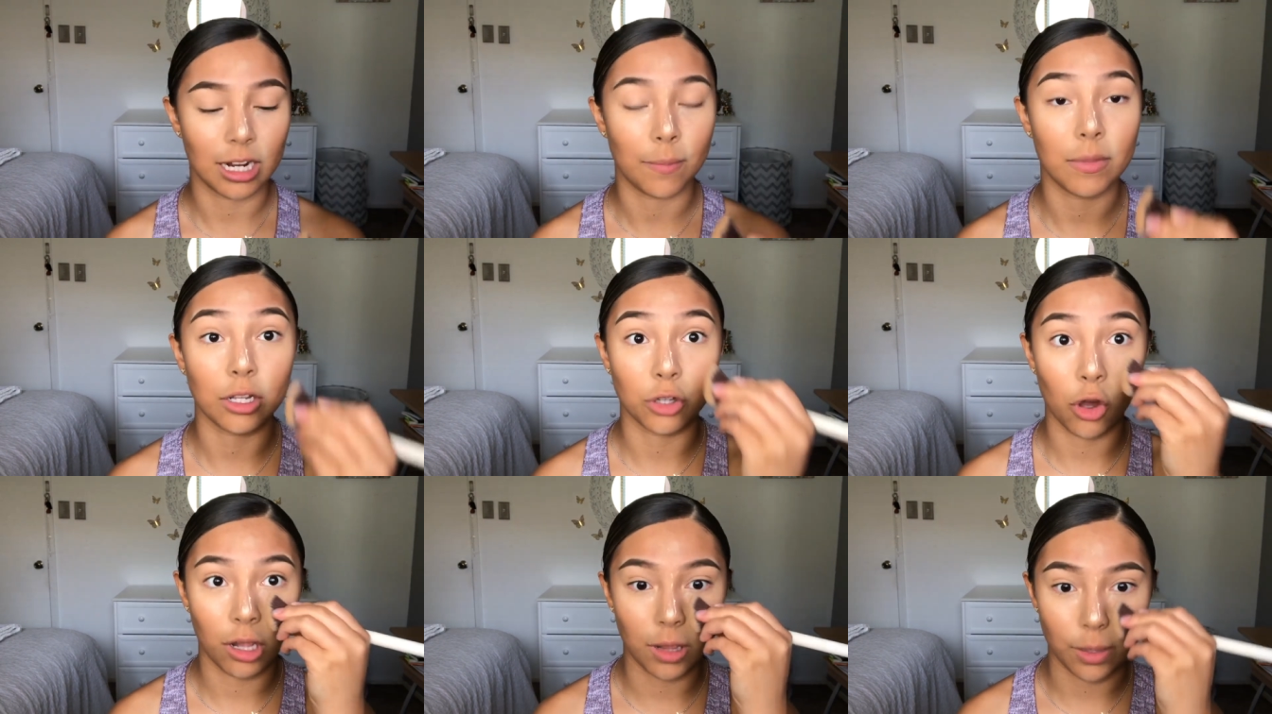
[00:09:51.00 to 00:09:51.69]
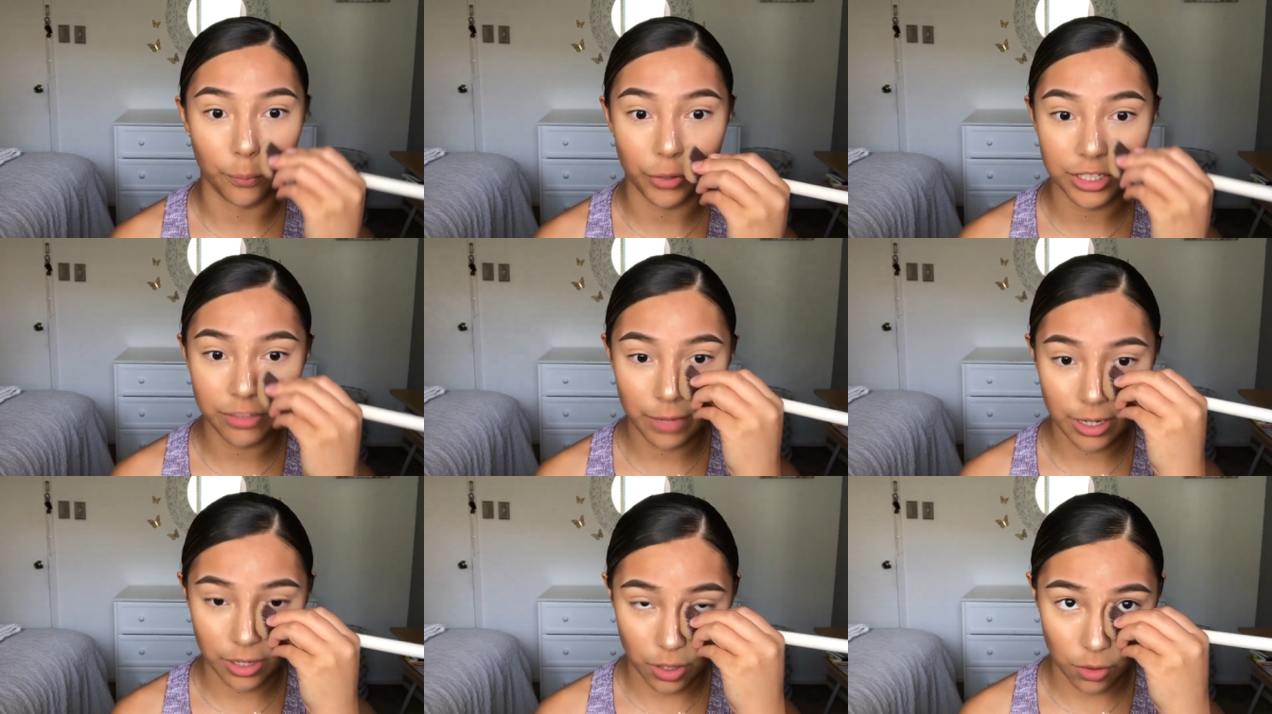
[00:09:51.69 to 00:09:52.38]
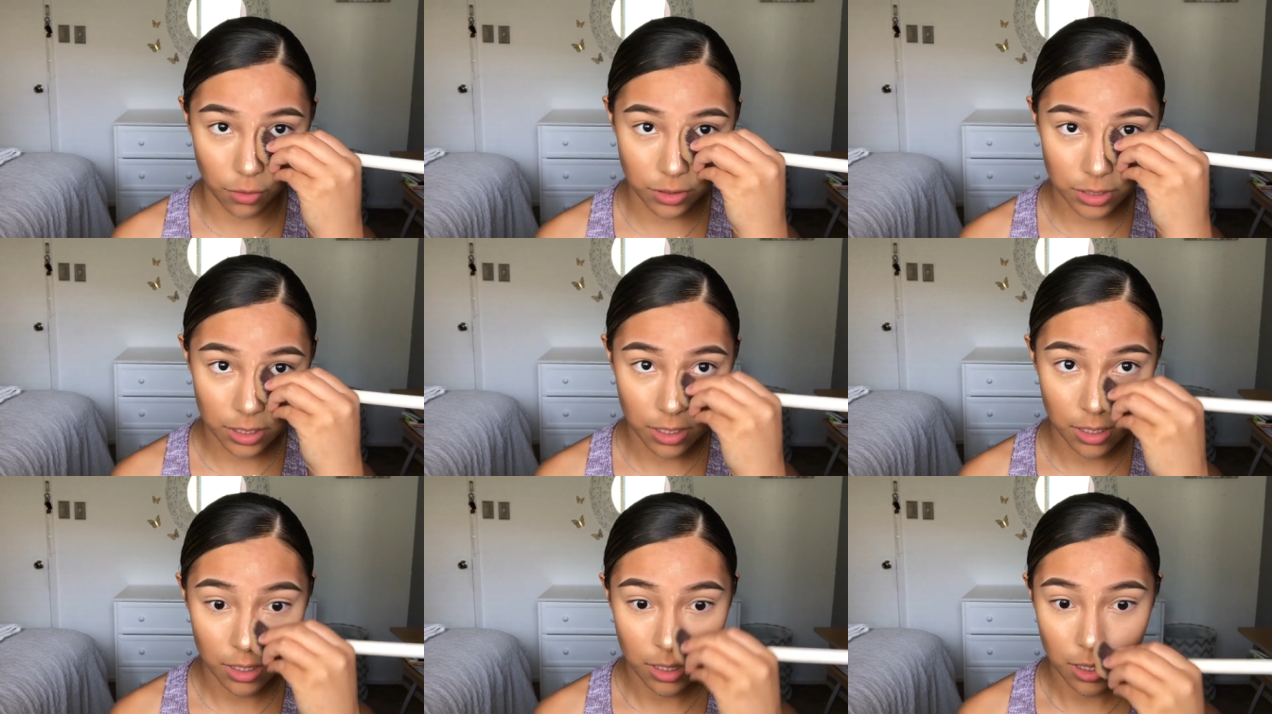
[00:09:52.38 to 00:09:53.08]
I'm gonna go to the bridge of my nose
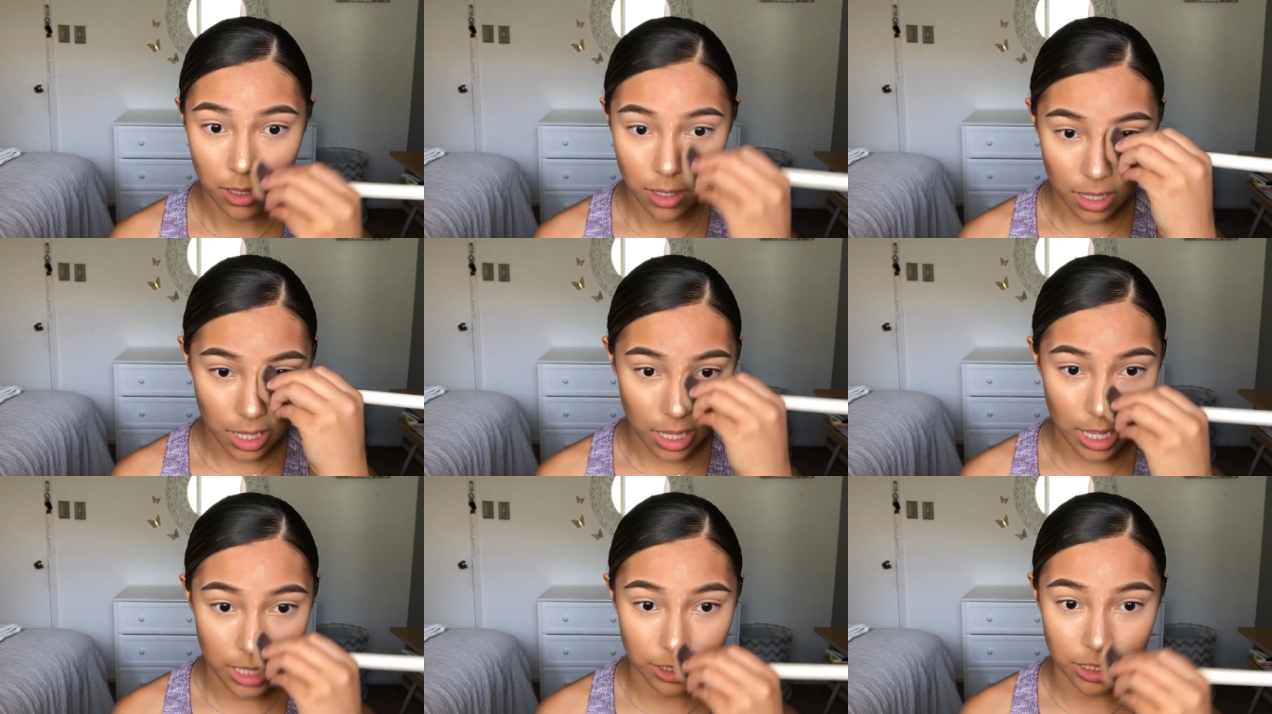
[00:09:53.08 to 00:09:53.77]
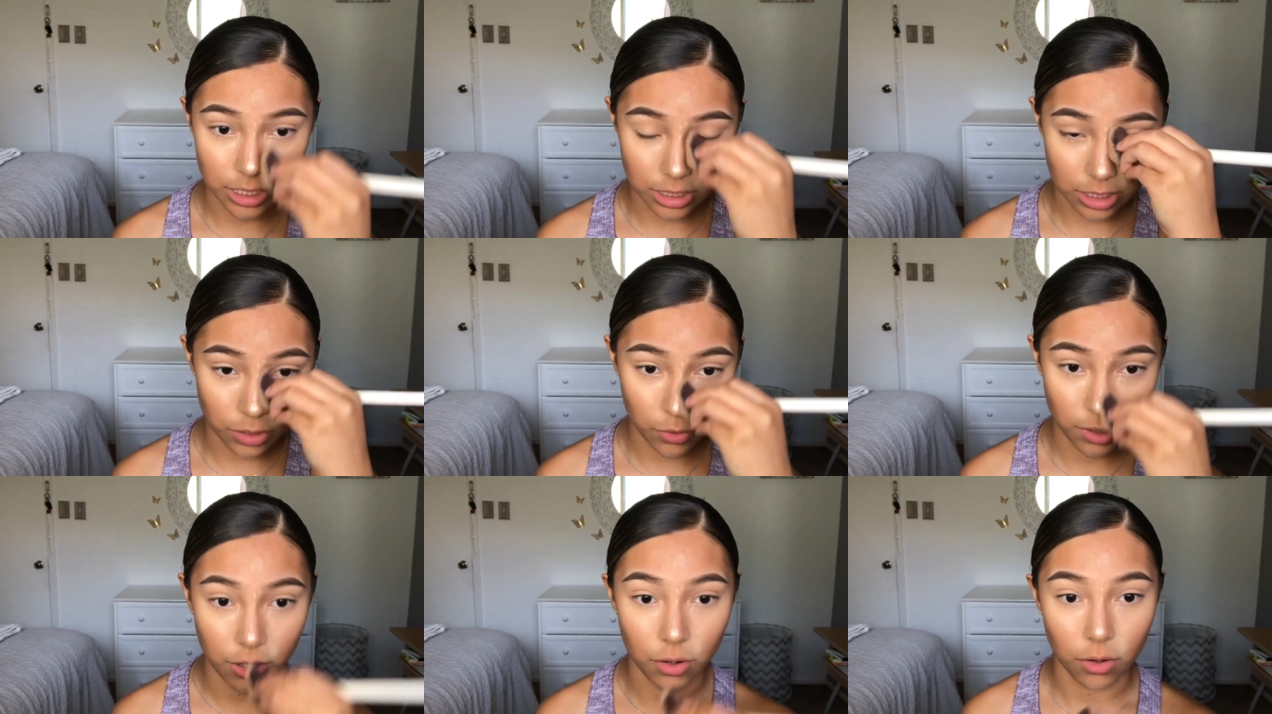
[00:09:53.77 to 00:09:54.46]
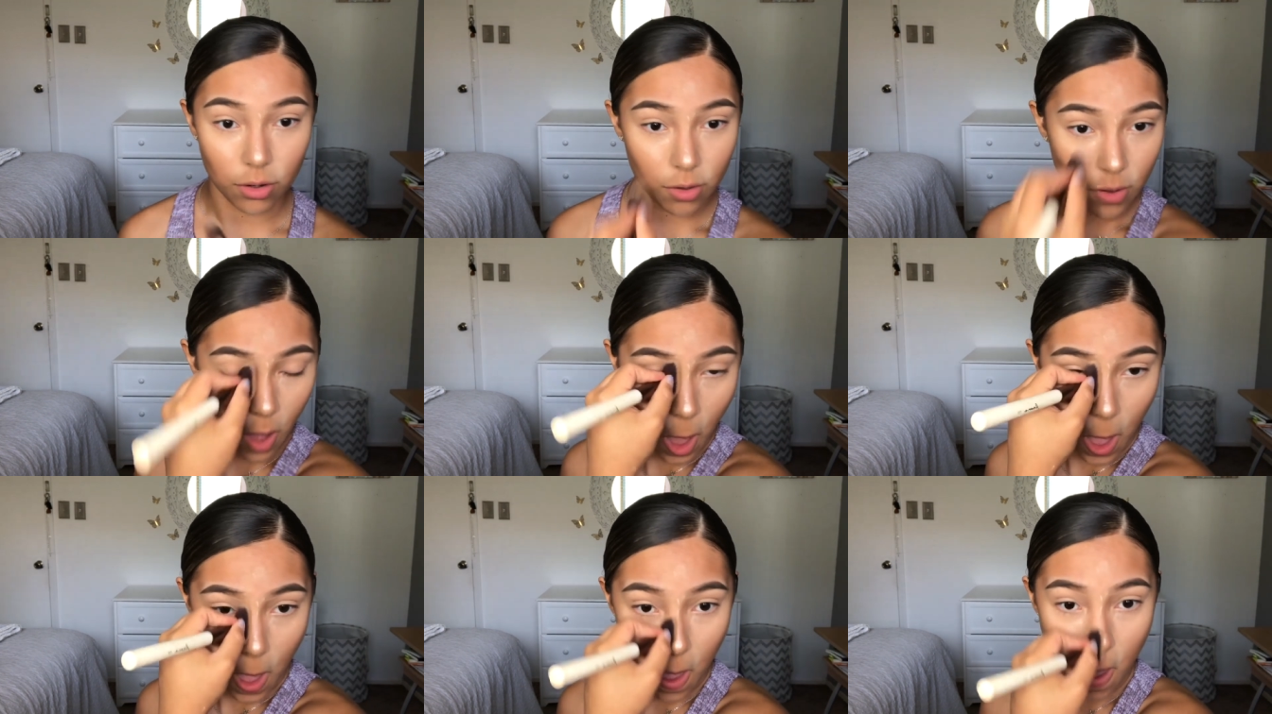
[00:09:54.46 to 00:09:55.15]
and just do a little
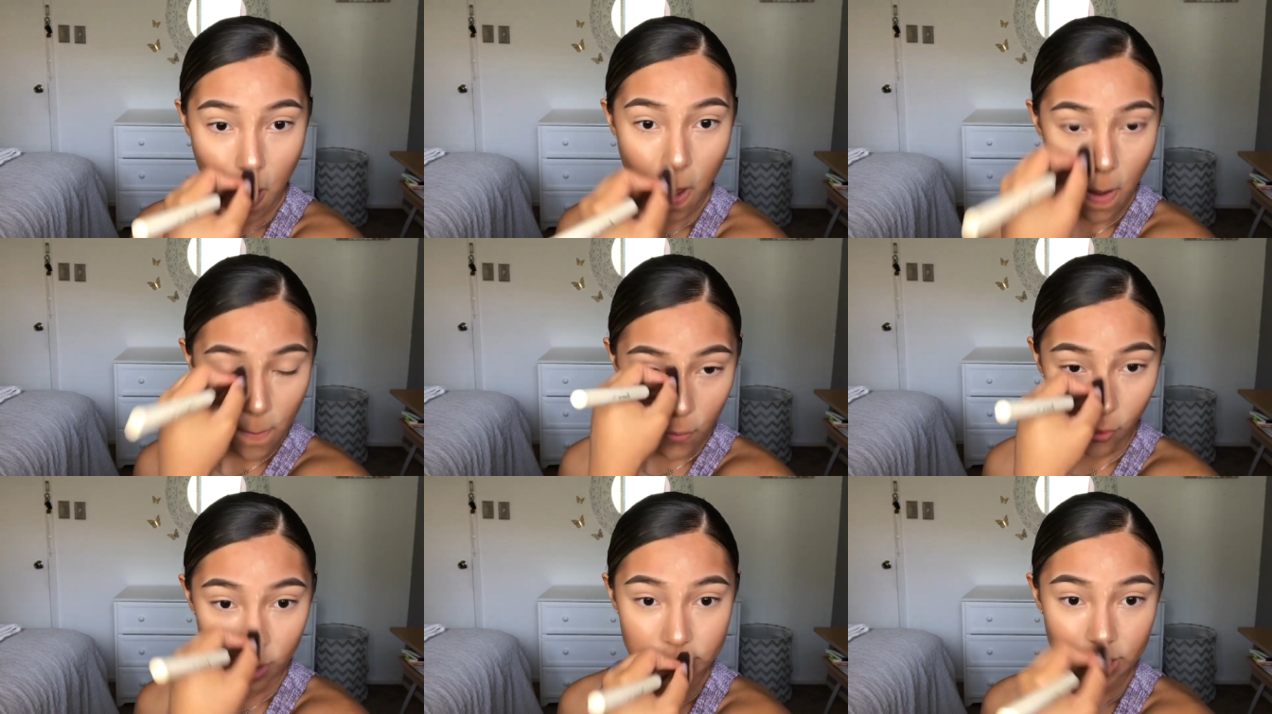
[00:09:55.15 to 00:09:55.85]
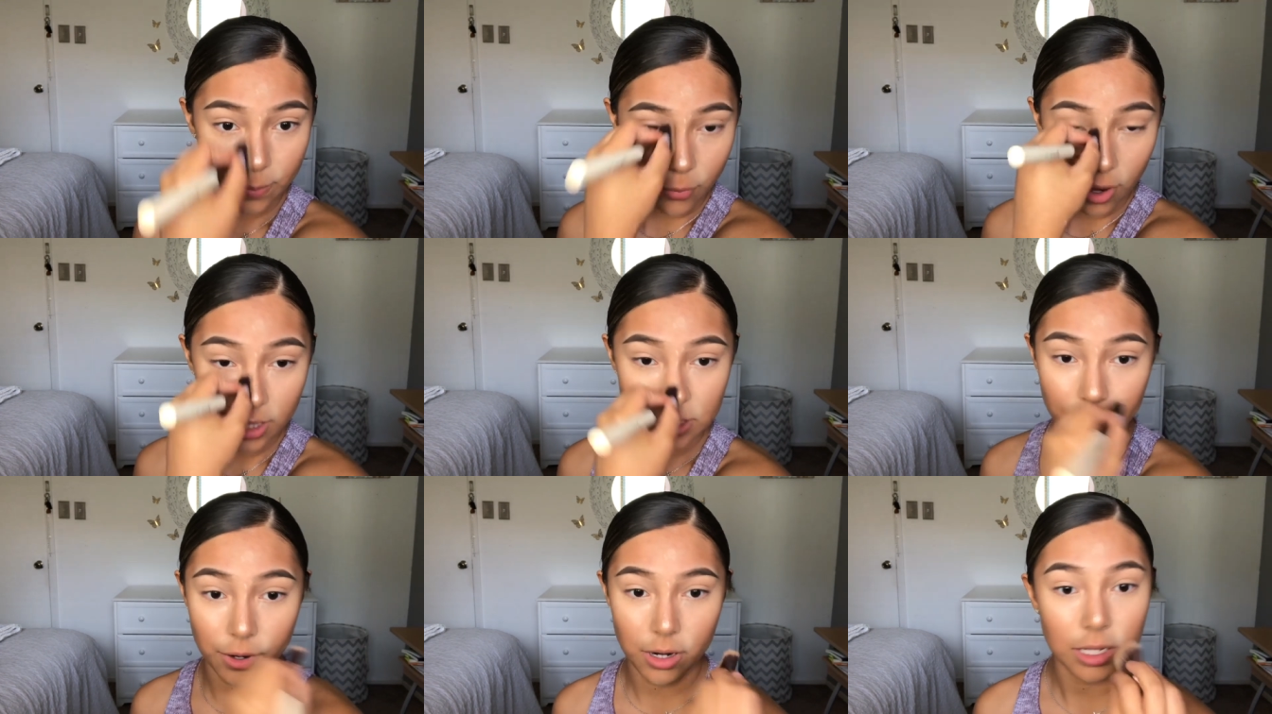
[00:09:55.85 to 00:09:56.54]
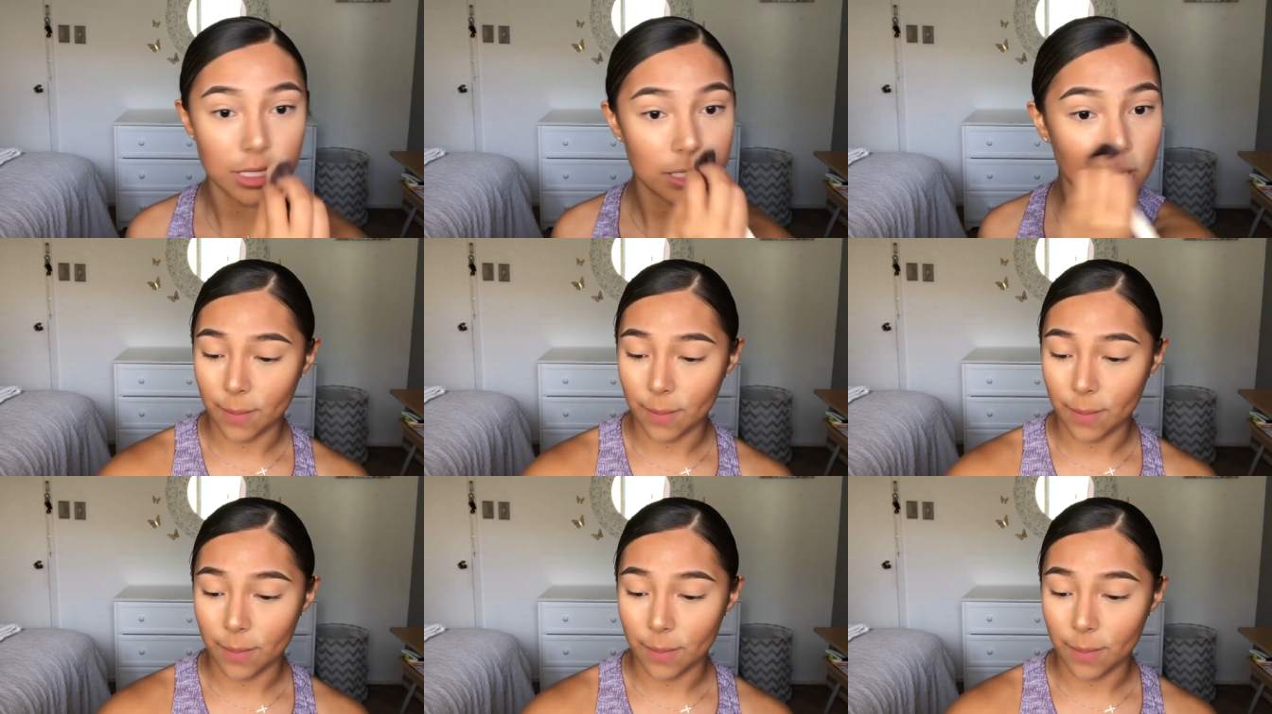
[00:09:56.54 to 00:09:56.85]
bronze.